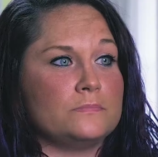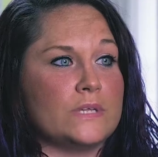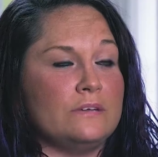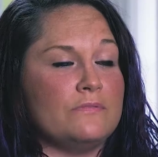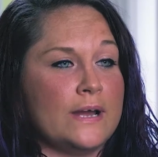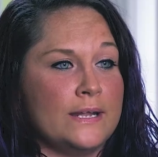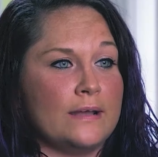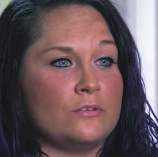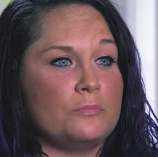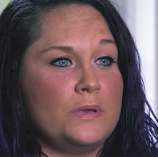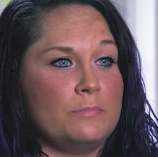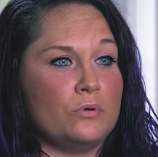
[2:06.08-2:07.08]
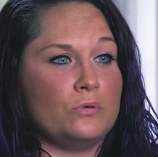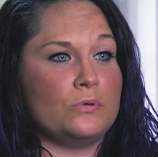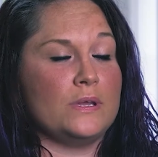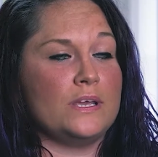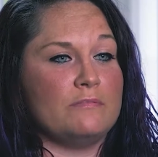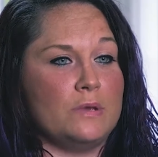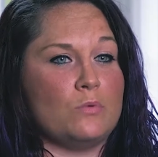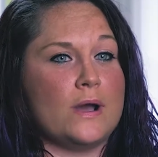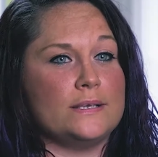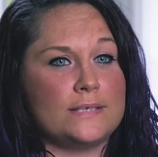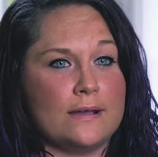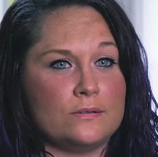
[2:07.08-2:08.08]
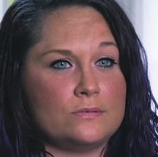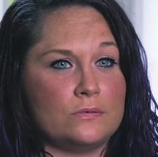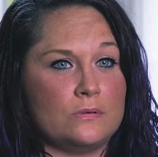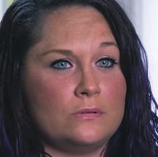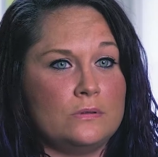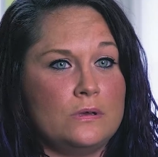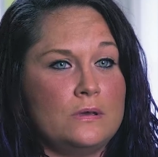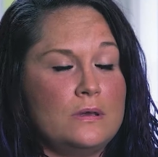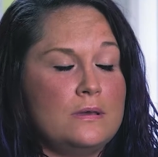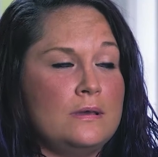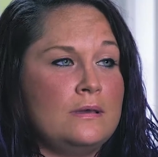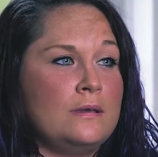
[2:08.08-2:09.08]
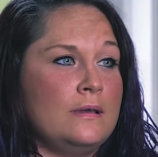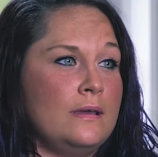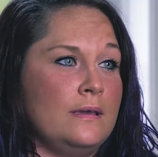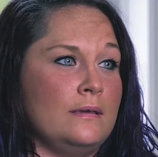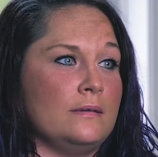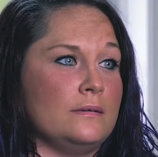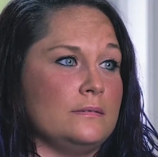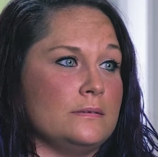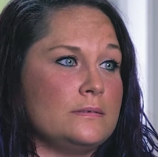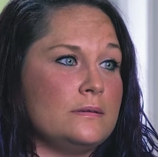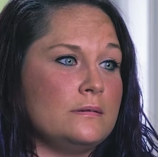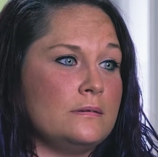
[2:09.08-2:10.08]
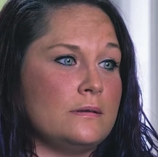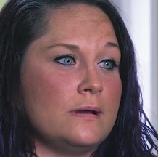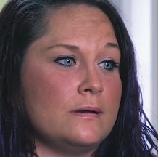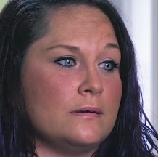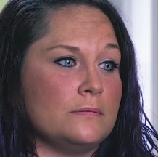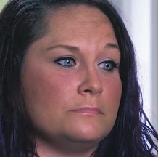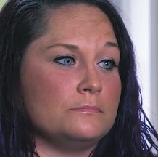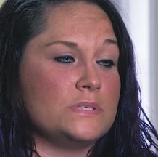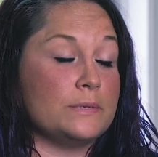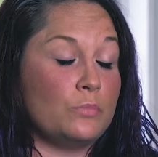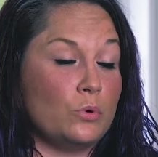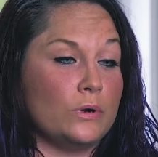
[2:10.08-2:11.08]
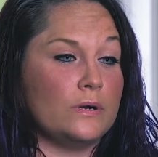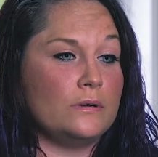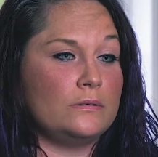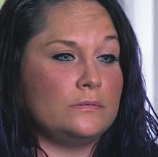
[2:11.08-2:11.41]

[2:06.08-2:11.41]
Inviting other people who can give me wise counsel and support.